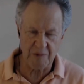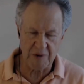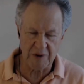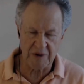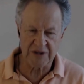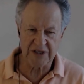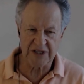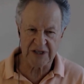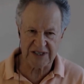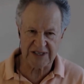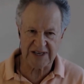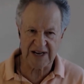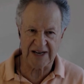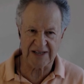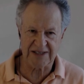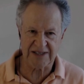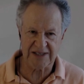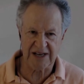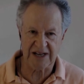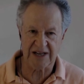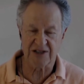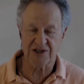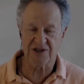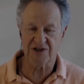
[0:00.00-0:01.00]
We'll
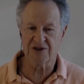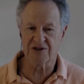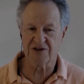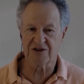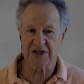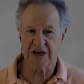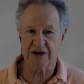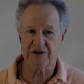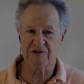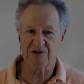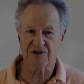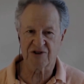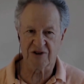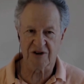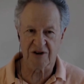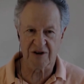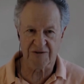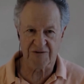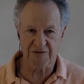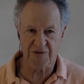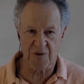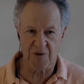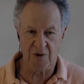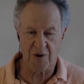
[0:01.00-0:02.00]
discuss that as soon as I
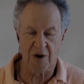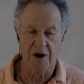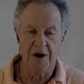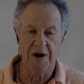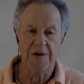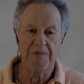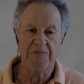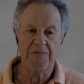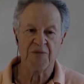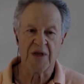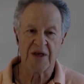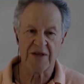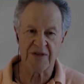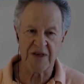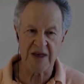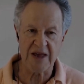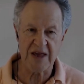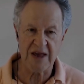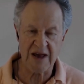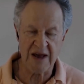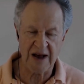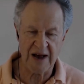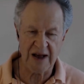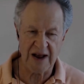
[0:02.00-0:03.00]
return for
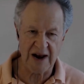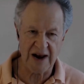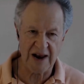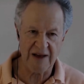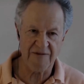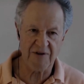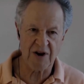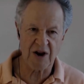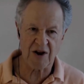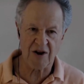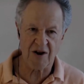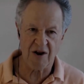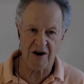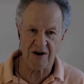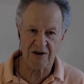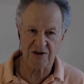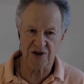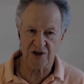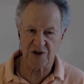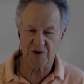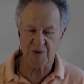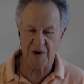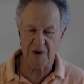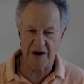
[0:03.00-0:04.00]
the 11 o'clock
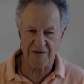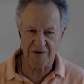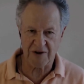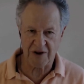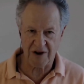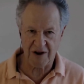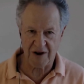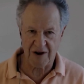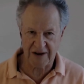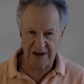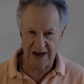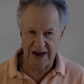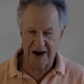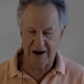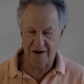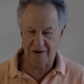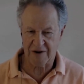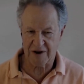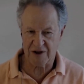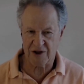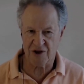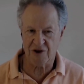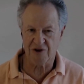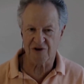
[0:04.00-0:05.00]
to 12 o'clock
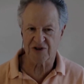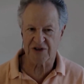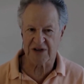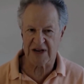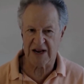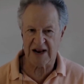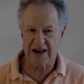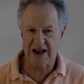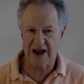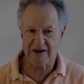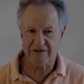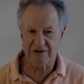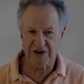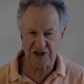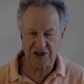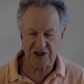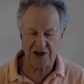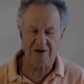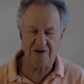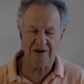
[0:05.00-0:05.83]
hour. Usually Larry's show,